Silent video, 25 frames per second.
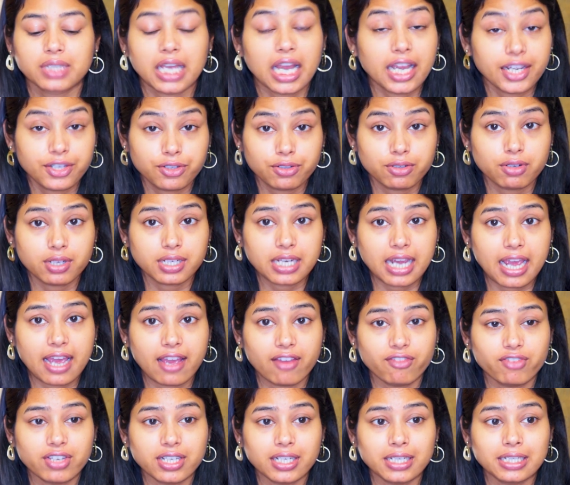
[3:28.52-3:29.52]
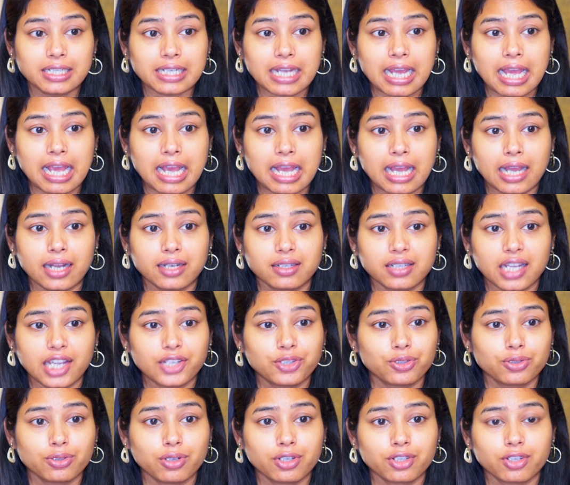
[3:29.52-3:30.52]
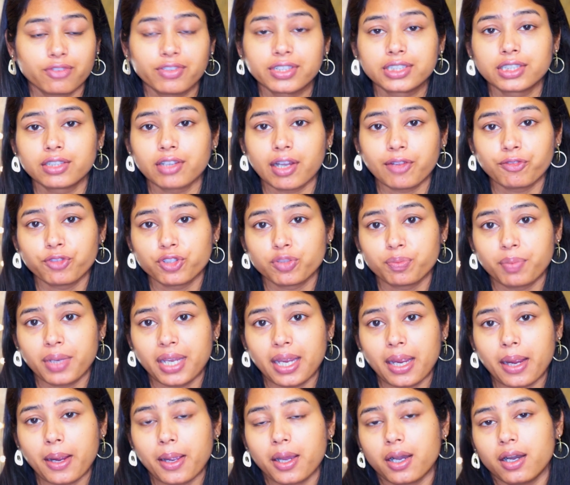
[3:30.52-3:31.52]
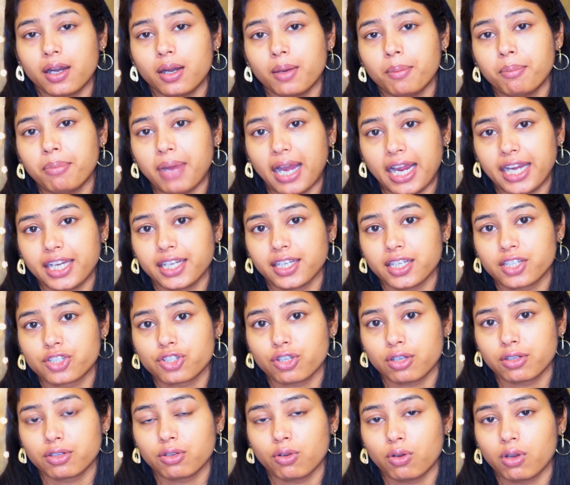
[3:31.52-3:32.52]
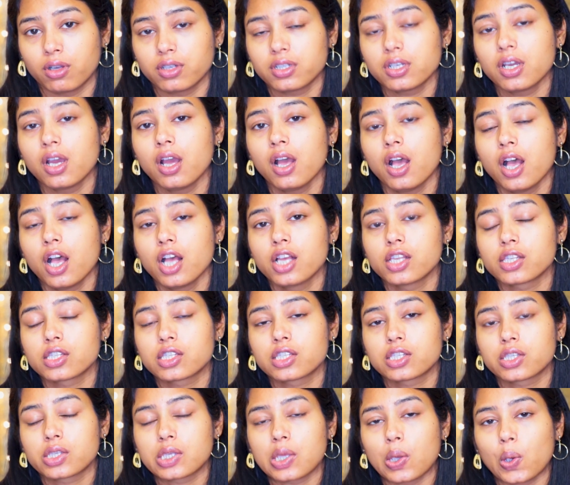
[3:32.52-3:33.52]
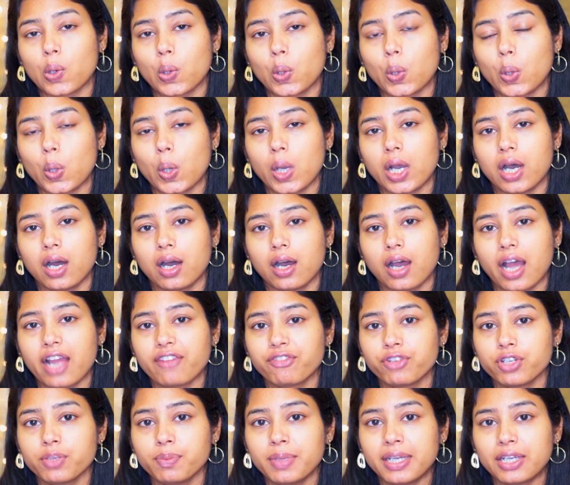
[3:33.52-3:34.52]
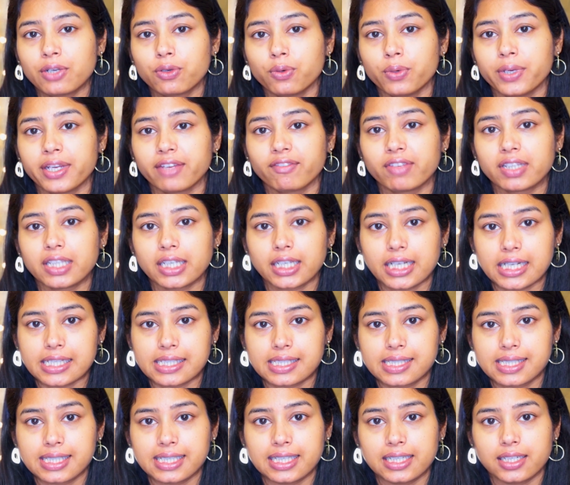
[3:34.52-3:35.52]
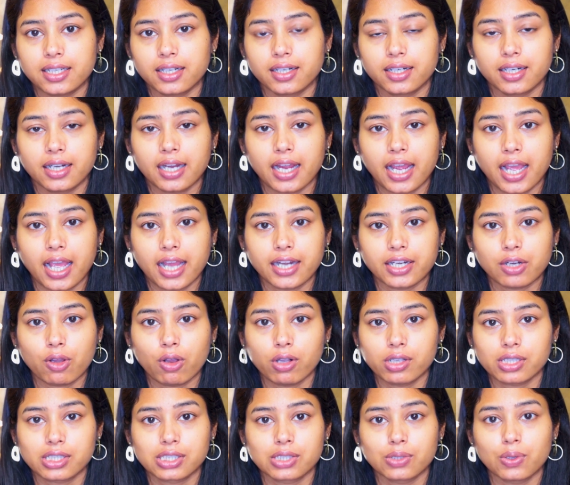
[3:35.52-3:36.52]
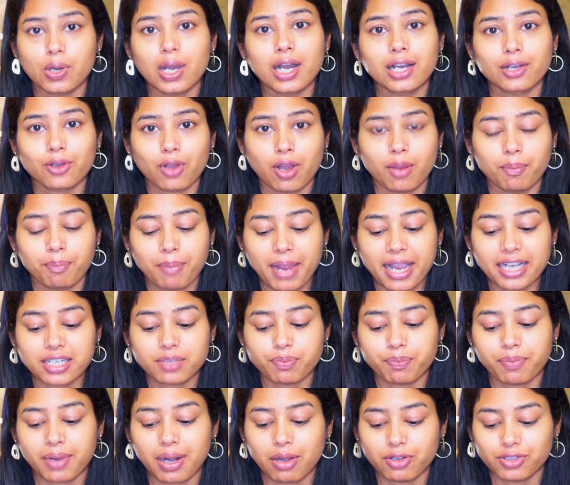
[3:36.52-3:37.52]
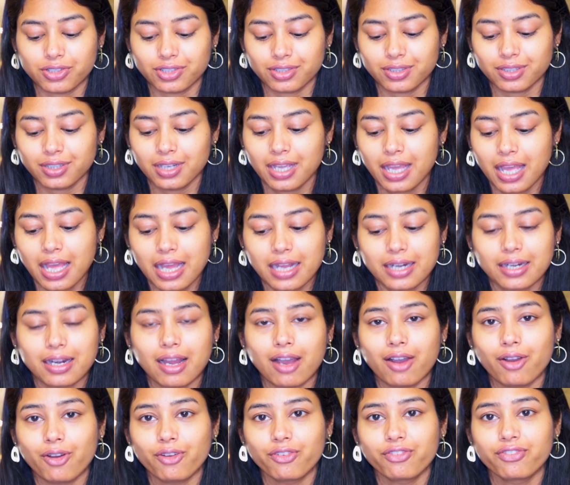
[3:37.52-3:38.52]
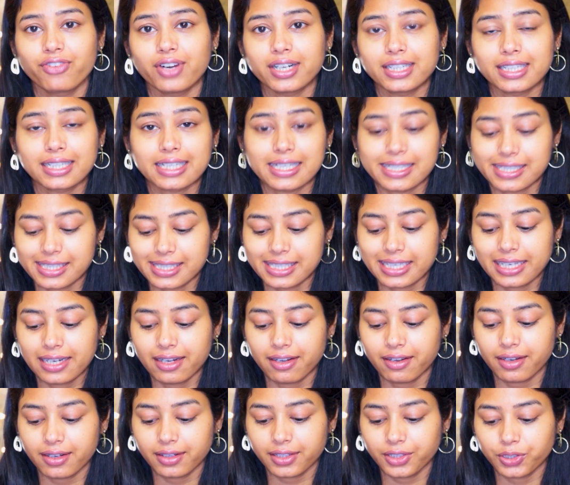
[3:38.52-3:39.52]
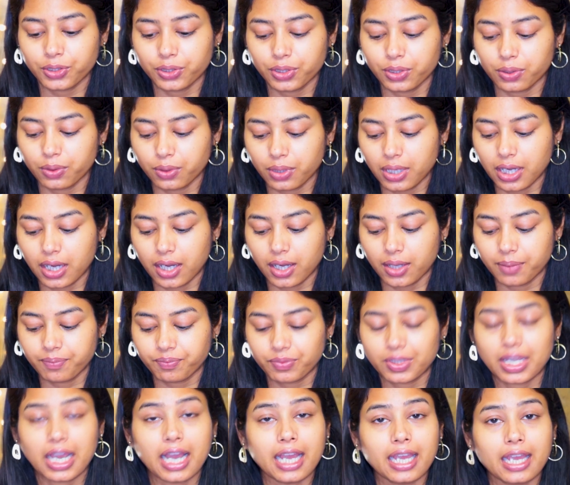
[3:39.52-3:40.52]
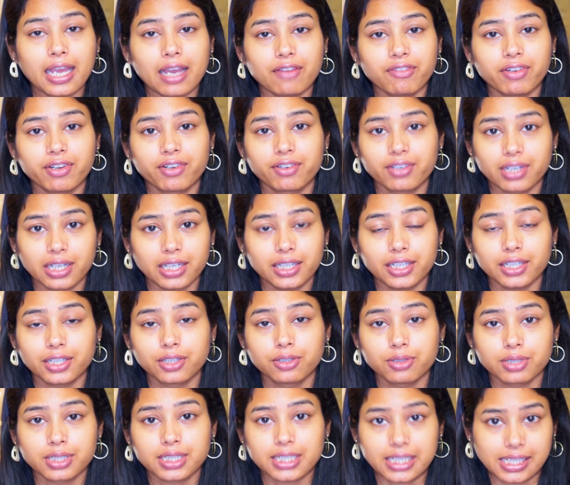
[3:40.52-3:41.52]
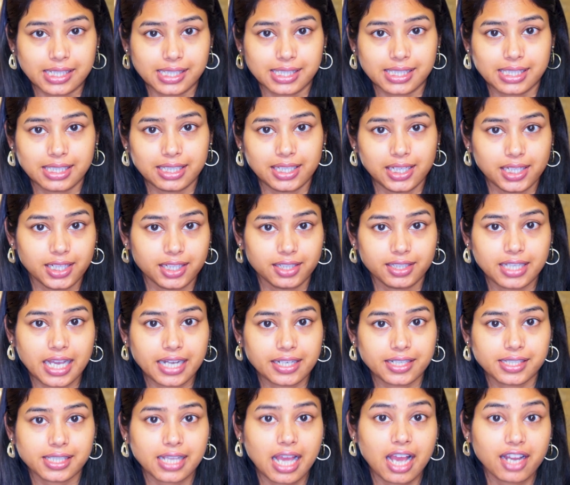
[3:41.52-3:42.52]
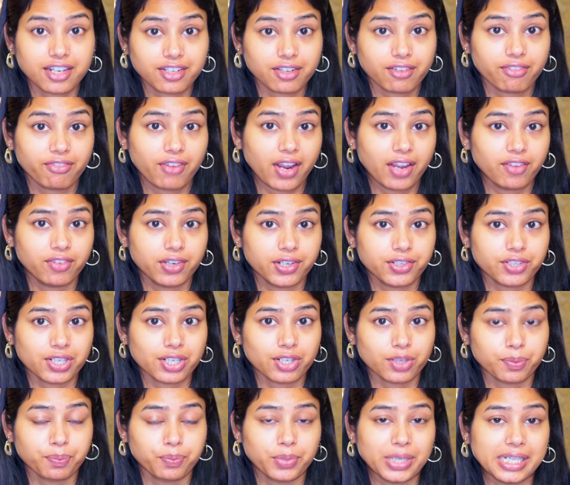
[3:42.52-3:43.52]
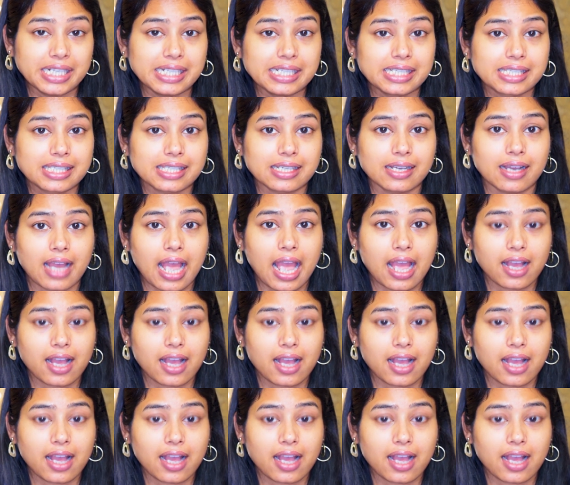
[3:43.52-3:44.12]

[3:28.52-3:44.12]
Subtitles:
I do not have it, and I do not know whether I would be buying it or not. So I would be going with a concealer and also a compact powder. Now for the concealer, you know, I have a really good concealer that is under 500 rupees